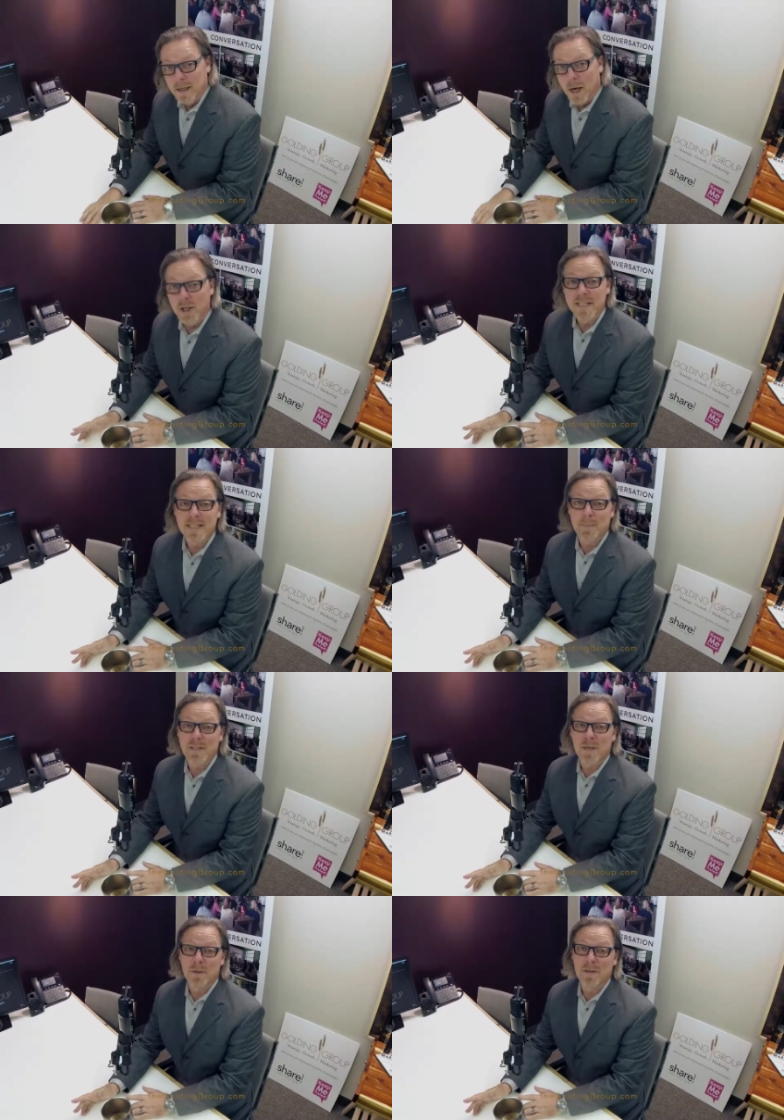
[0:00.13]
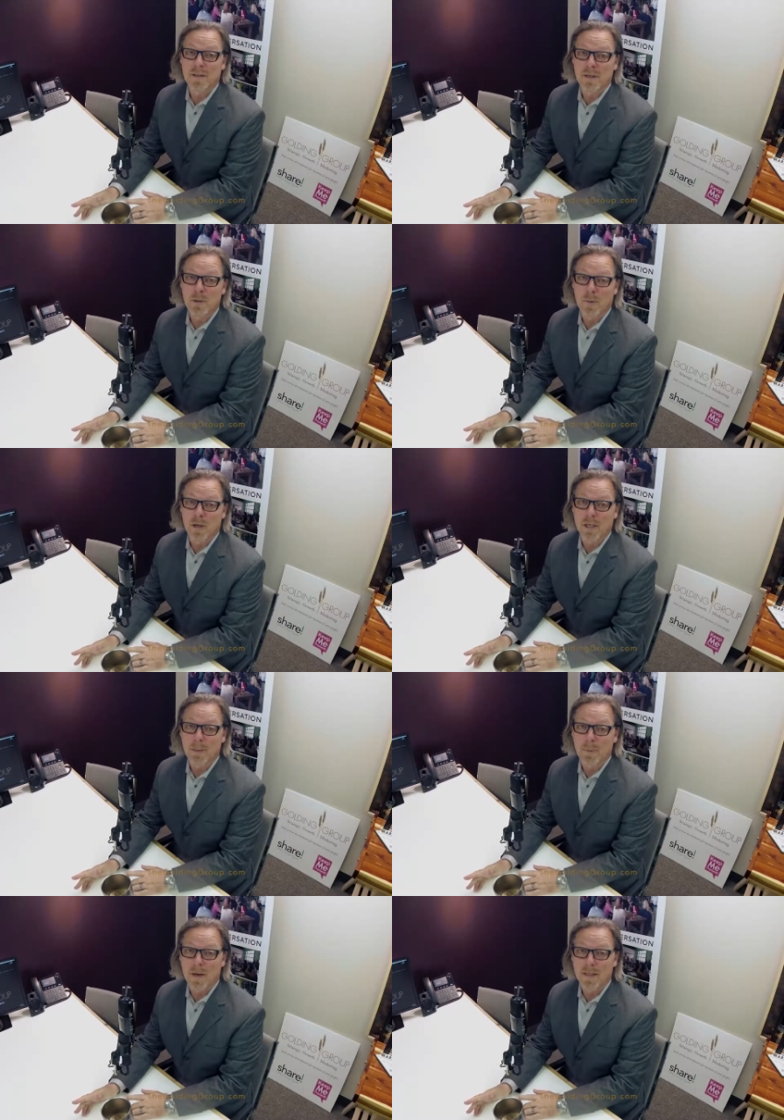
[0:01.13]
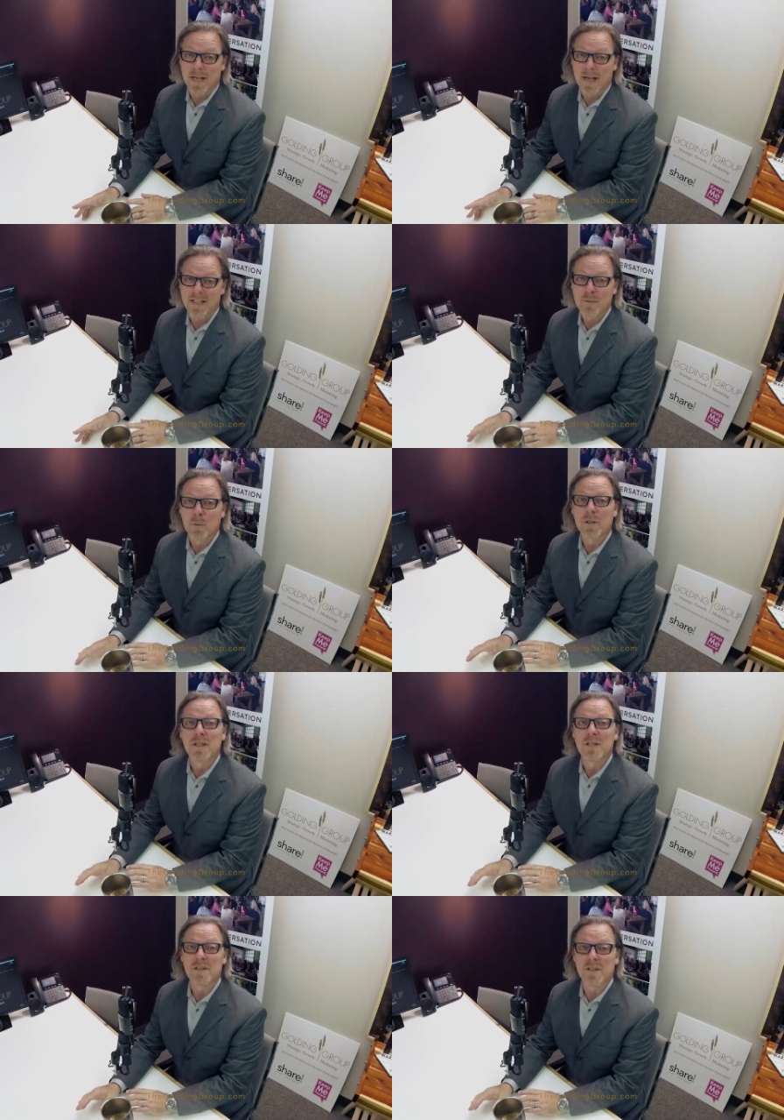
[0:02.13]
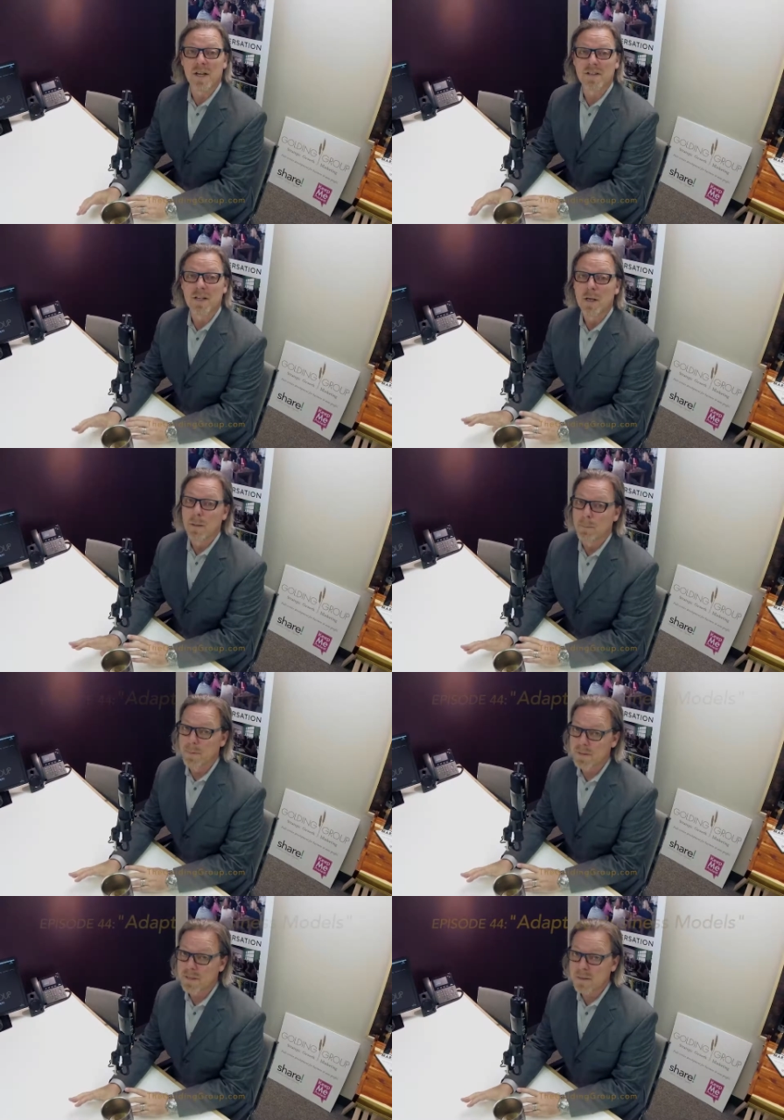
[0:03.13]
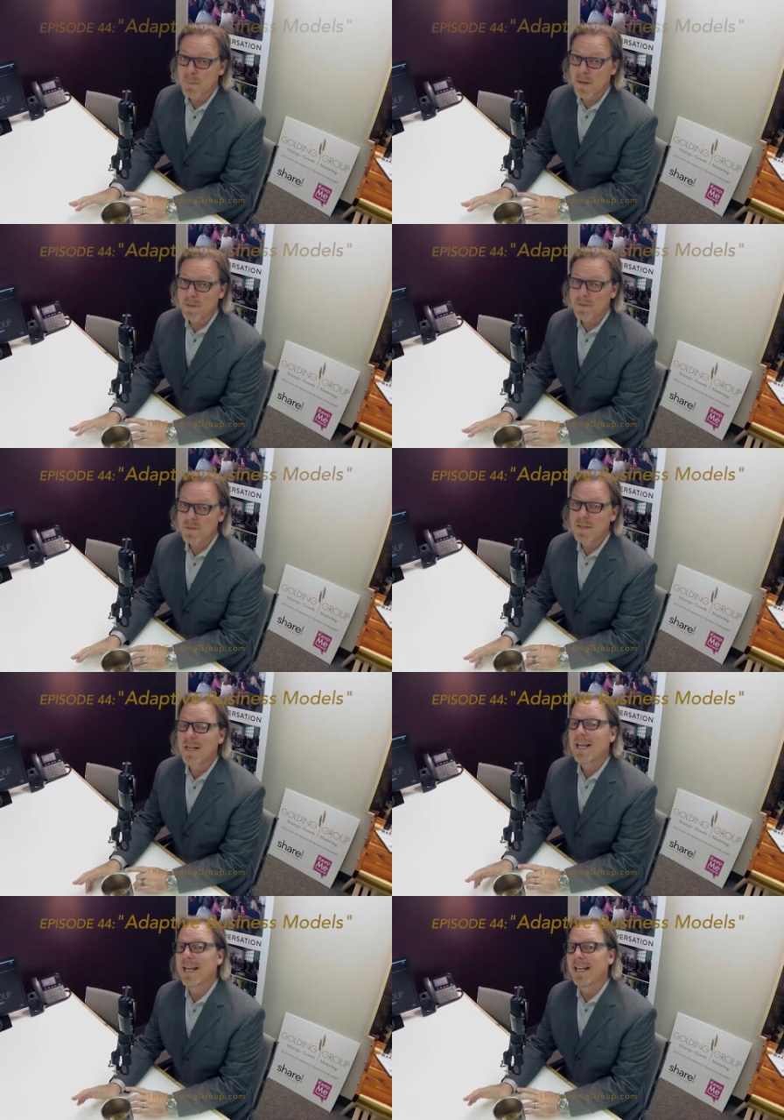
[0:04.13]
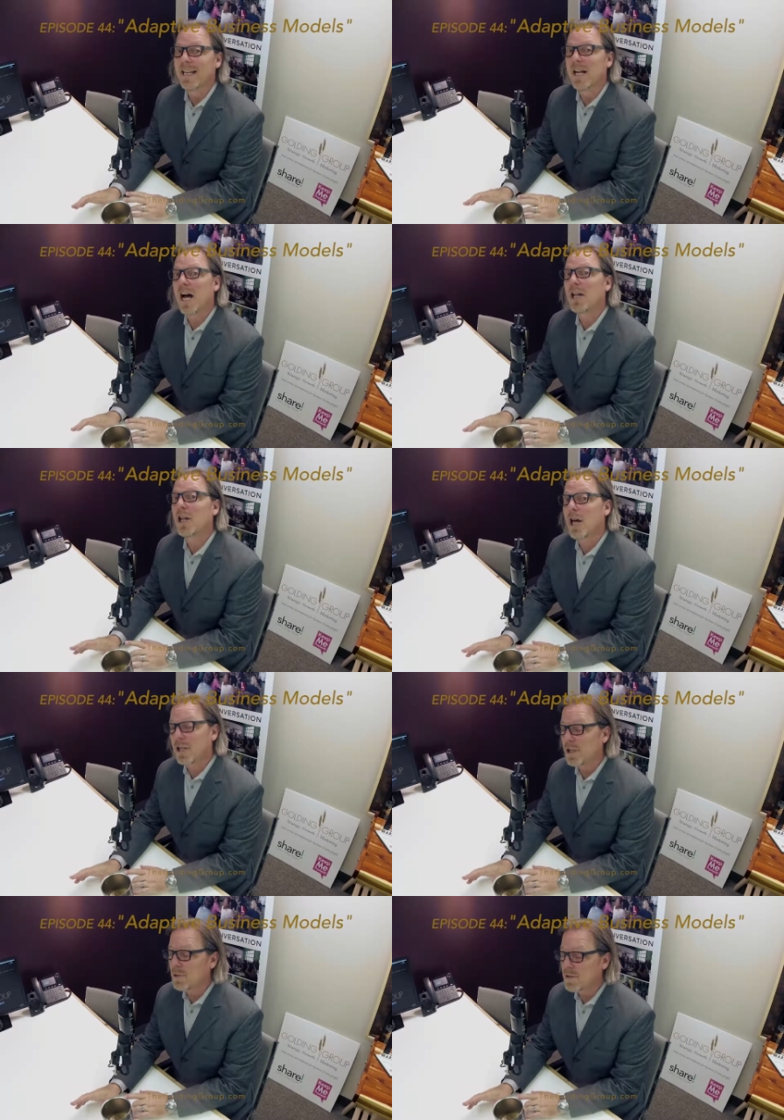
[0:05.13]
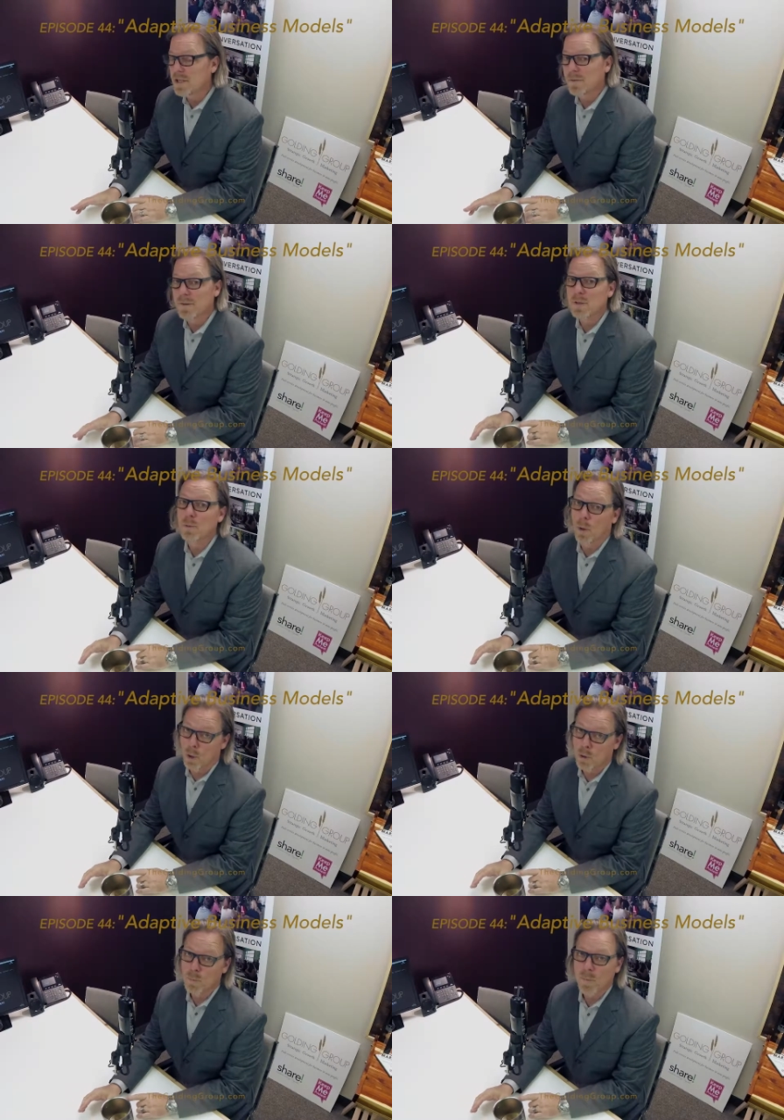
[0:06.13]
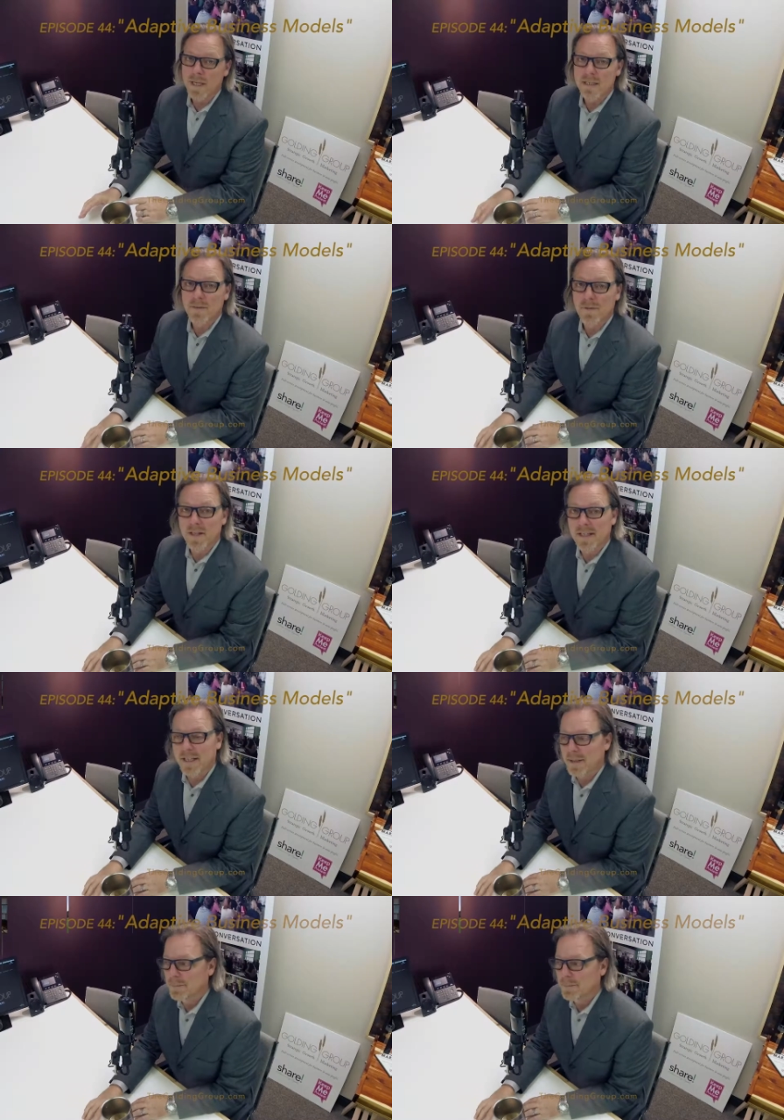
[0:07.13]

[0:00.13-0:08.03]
On this episode of the Neo Marketing Podcast, we're going to discuss business models and not locking yourself into old ways of thinking.